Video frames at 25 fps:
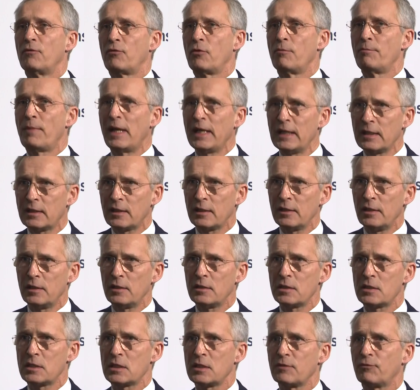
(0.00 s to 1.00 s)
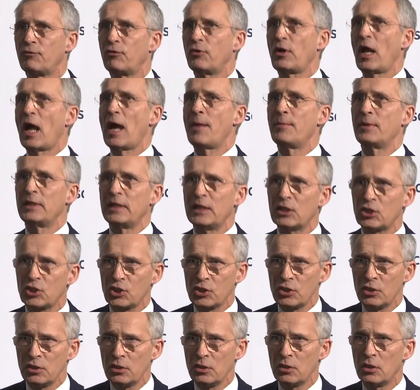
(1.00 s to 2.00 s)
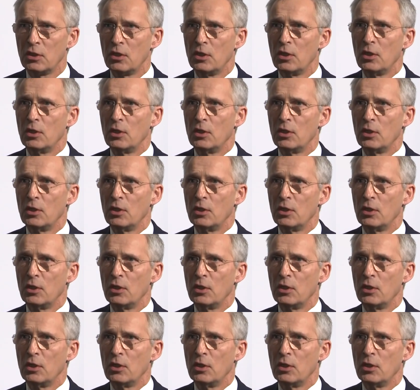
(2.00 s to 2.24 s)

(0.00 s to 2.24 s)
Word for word: for maintenance, for ammunition,